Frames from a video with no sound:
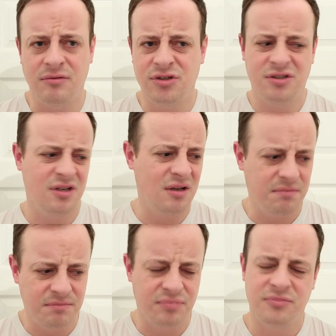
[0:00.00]
Just
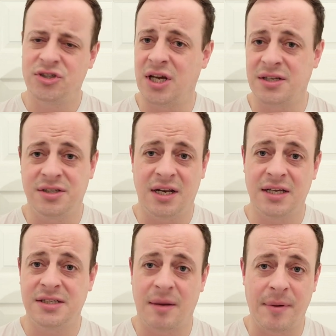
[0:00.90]
to change the
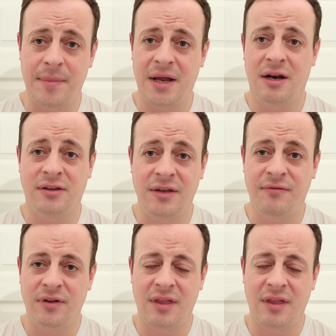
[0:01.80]
legs up a bit. And I did.